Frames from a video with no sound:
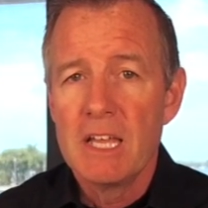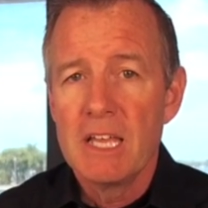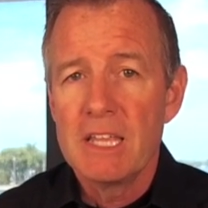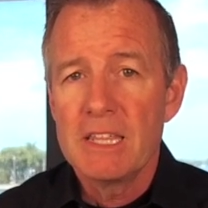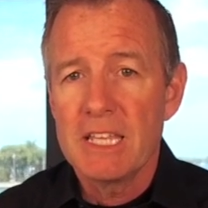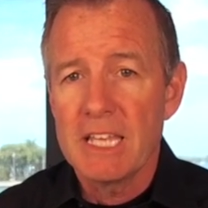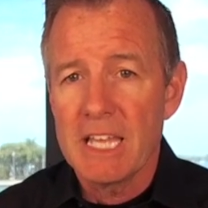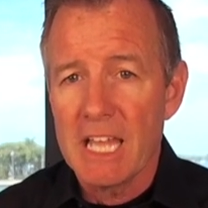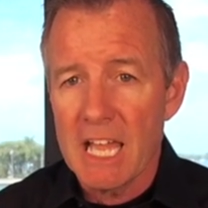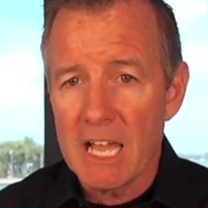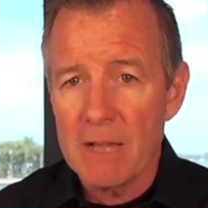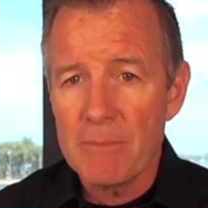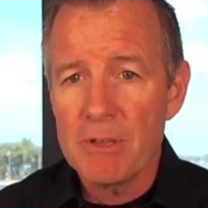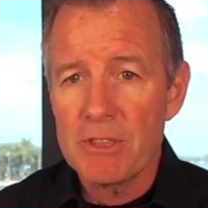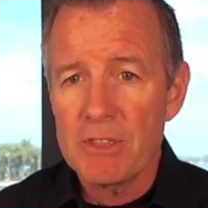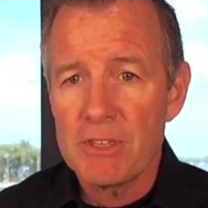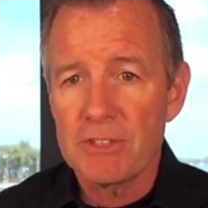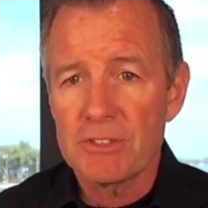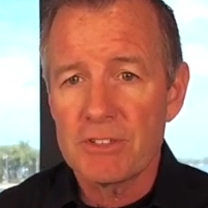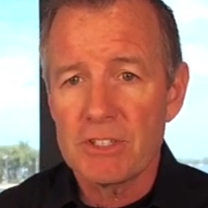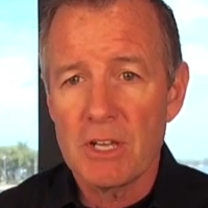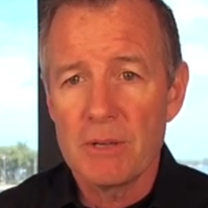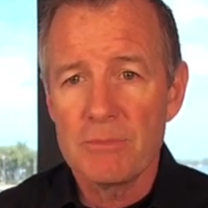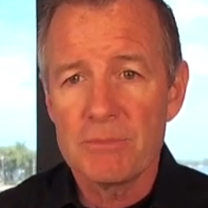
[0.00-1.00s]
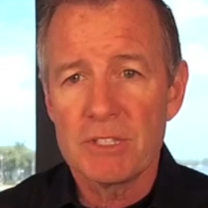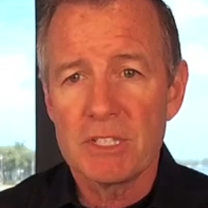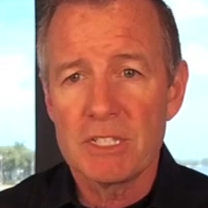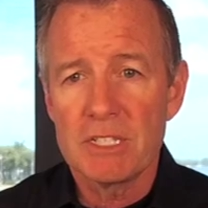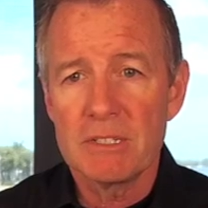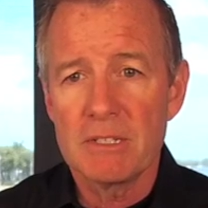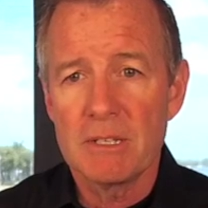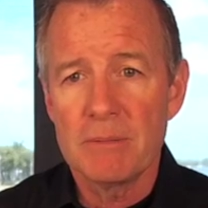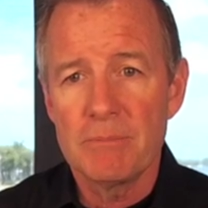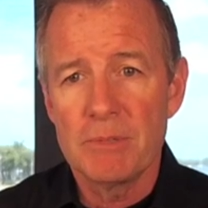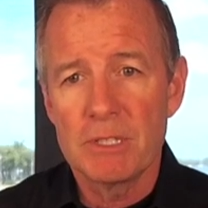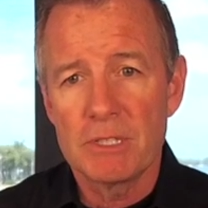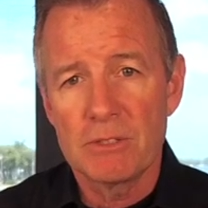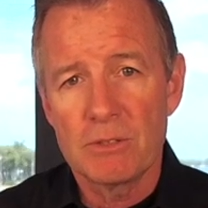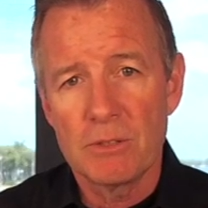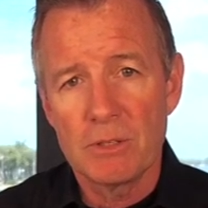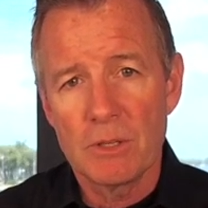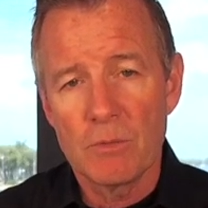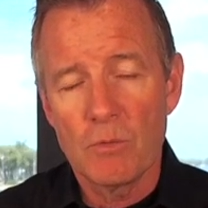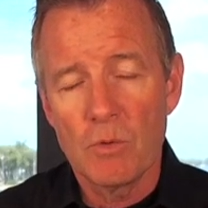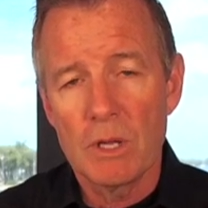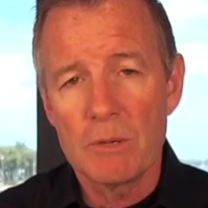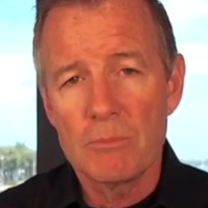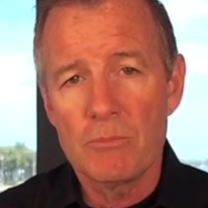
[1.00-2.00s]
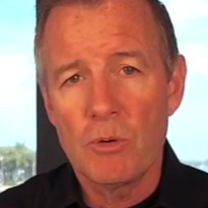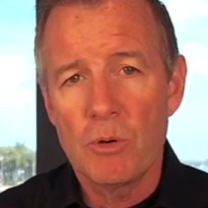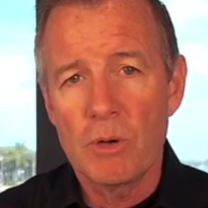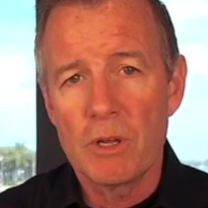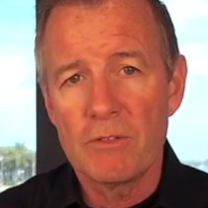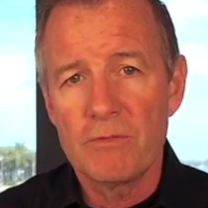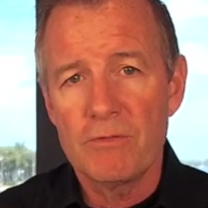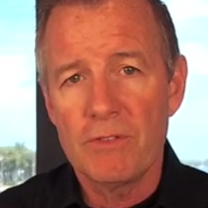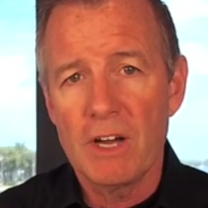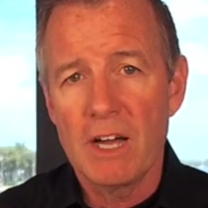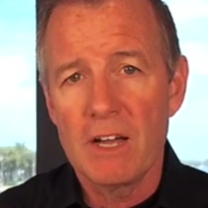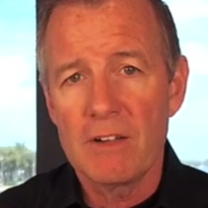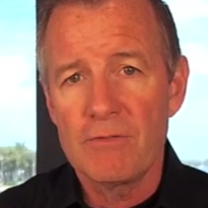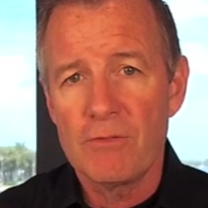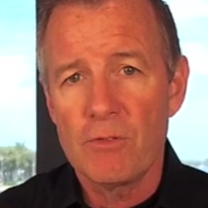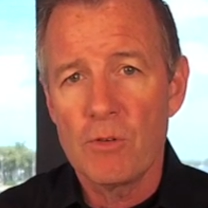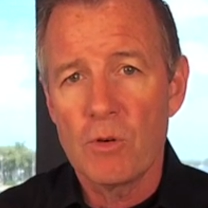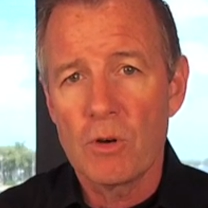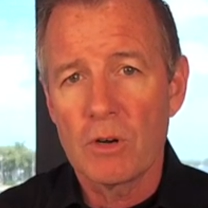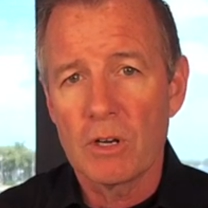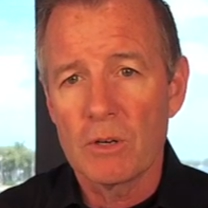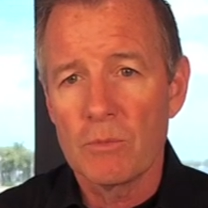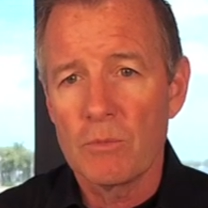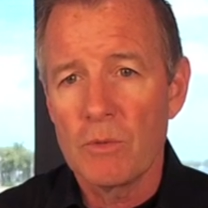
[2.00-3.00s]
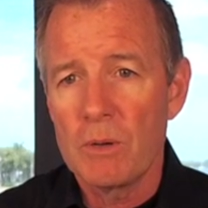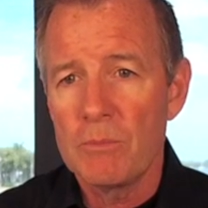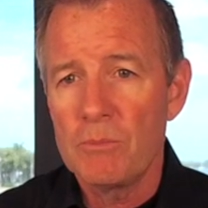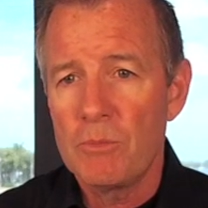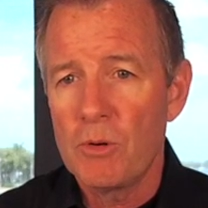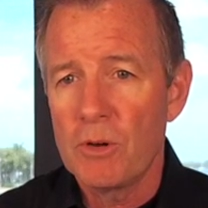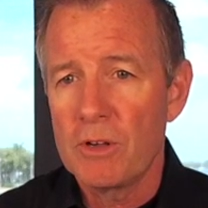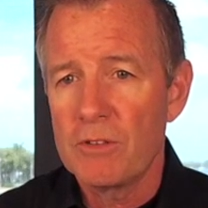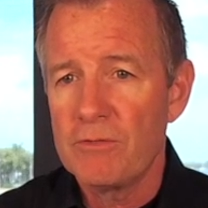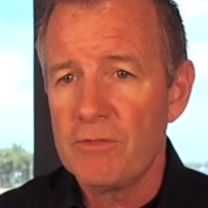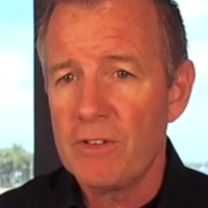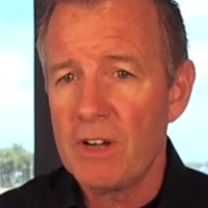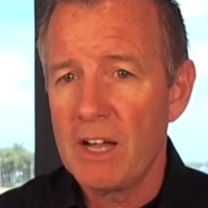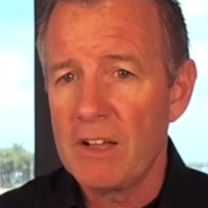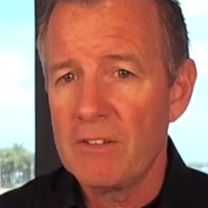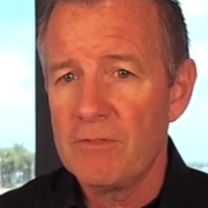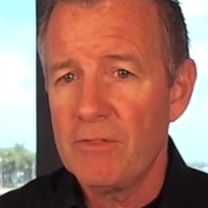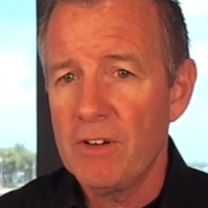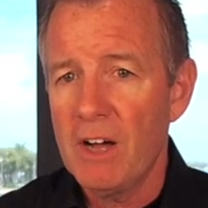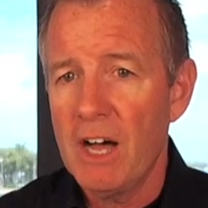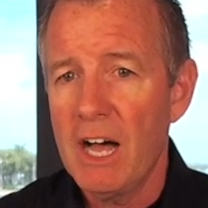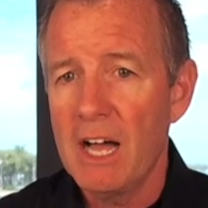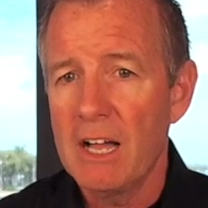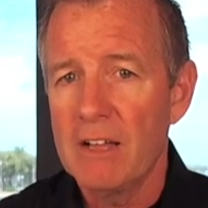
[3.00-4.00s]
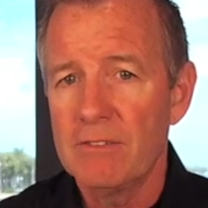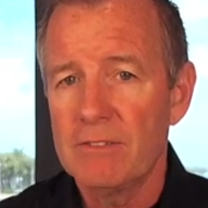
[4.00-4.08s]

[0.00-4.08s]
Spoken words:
The amethyst comes in between 1.54 and 1.55.